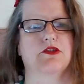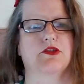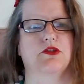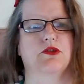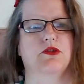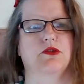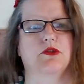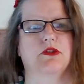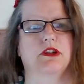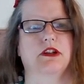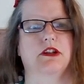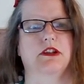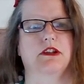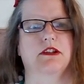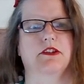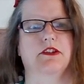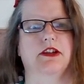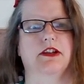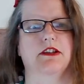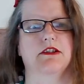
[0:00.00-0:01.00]
this
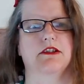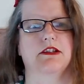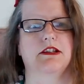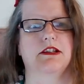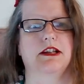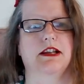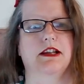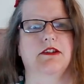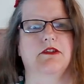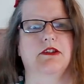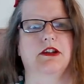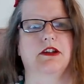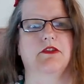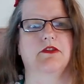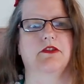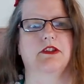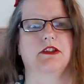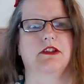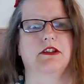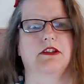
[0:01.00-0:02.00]
corner that's actually now
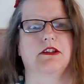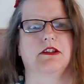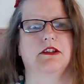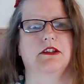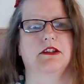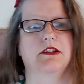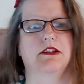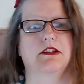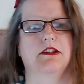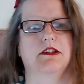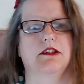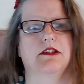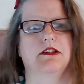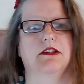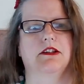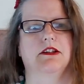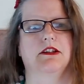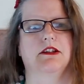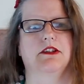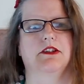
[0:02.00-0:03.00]
covered
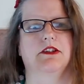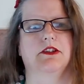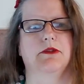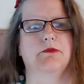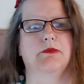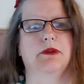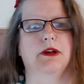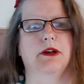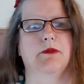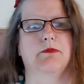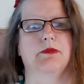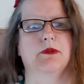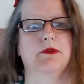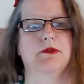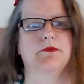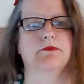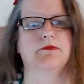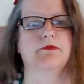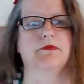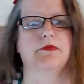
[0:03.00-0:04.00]
under the
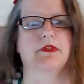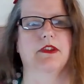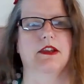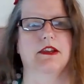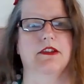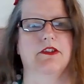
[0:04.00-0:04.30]
purple,